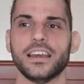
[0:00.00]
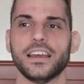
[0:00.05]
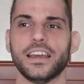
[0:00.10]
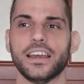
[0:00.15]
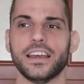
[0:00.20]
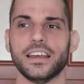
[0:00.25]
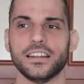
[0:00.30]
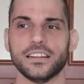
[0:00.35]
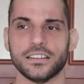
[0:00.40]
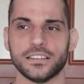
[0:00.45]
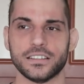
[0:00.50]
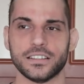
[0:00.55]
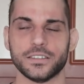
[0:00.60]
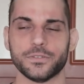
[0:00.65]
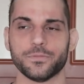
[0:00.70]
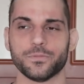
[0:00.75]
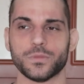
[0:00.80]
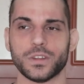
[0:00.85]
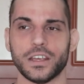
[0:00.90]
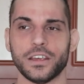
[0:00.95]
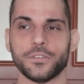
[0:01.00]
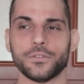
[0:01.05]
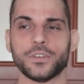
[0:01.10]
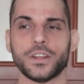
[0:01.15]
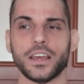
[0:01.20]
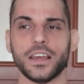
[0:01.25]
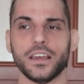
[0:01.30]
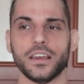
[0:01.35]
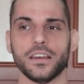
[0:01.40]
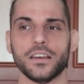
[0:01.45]
And if
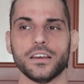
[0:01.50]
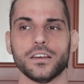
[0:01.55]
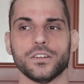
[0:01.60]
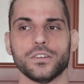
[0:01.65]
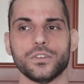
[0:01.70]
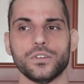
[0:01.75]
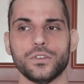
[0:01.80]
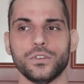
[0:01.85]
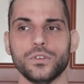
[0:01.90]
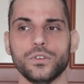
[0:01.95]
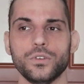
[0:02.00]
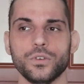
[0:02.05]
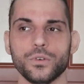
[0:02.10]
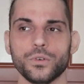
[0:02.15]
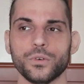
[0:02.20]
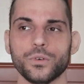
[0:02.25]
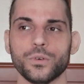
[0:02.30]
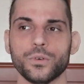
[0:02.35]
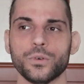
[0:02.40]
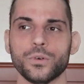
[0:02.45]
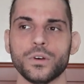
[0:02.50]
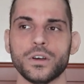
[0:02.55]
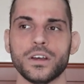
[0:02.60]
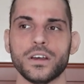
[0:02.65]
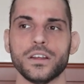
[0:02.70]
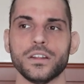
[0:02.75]
they do